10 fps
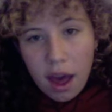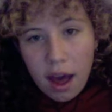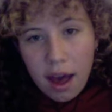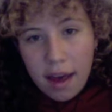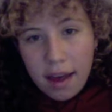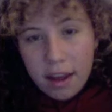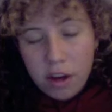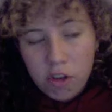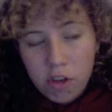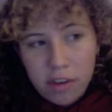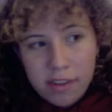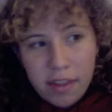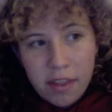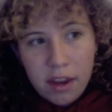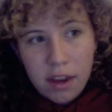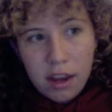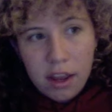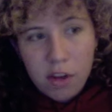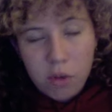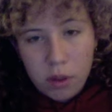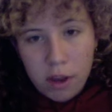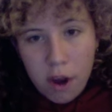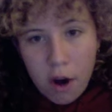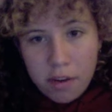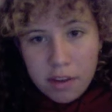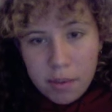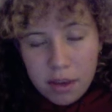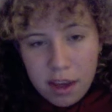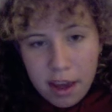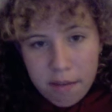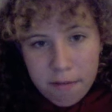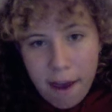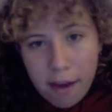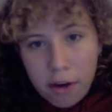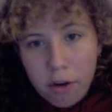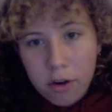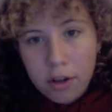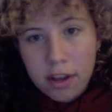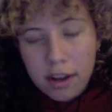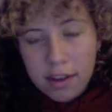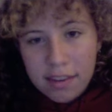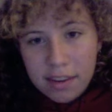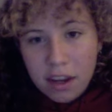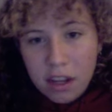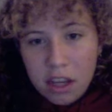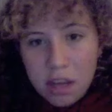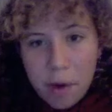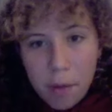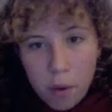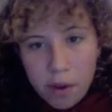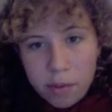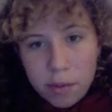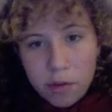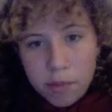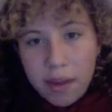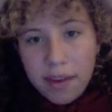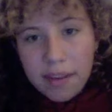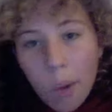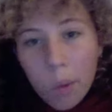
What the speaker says: And she said that it's really hard to be a fat girl in a skinny emo boys movement.